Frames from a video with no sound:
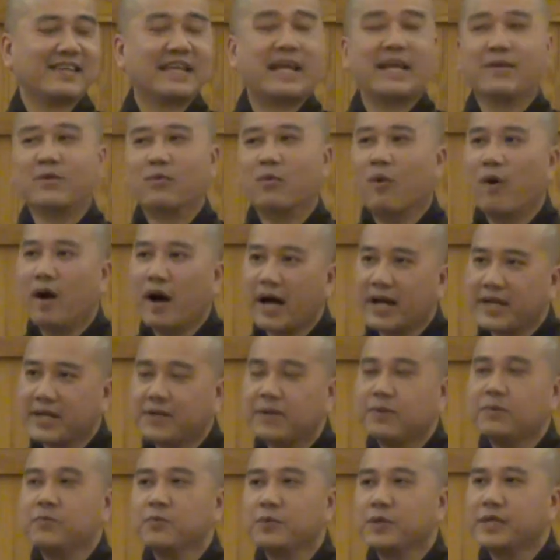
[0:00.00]
Then why
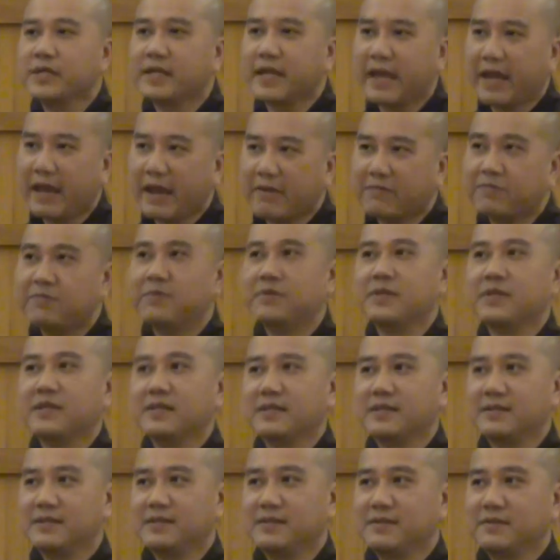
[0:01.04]
don't we
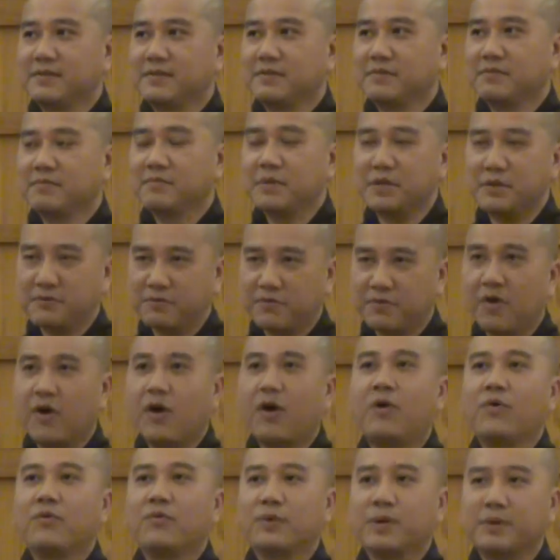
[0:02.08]
carefully
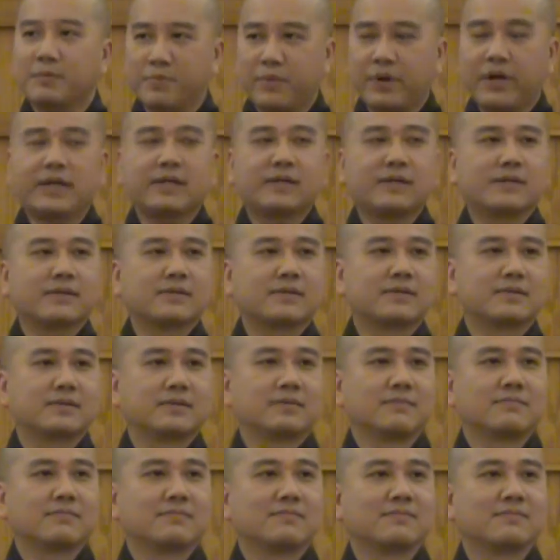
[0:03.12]
before we break it?